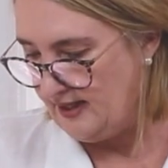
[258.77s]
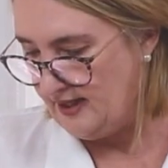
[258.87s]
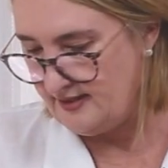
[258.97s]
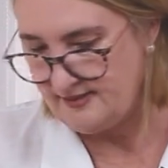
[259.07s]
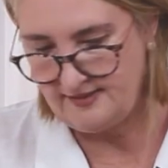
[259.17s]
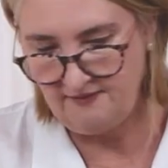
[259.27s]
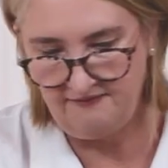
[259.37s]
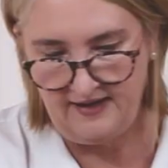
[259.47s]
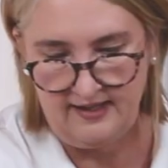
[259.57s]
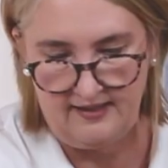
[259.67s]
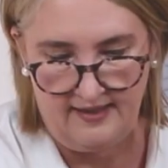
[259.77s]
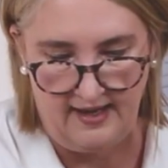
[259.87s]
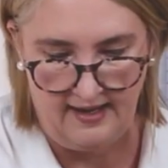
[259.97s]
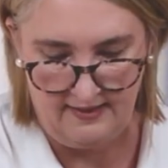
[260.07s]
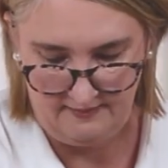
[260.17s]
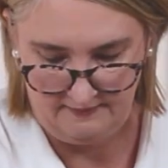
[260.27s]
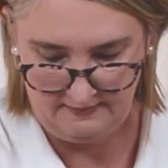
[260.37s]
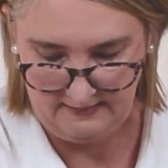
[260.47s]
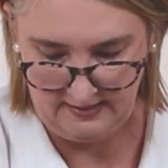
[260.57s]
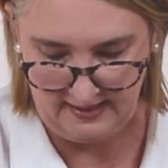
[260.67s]
is the fact that
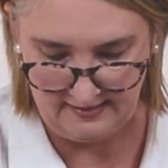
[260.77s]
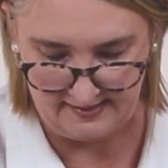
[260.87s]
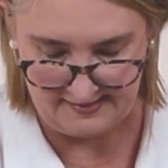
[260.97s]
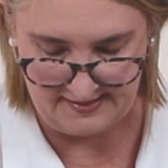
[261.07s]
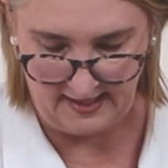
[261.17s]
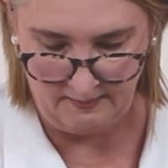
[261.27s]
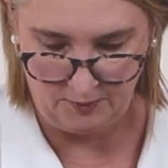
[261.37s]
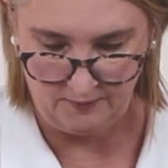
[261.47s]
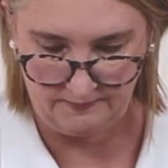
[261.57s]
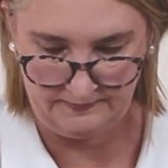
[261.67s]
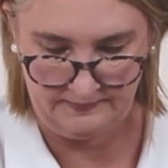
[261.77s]
it's stable.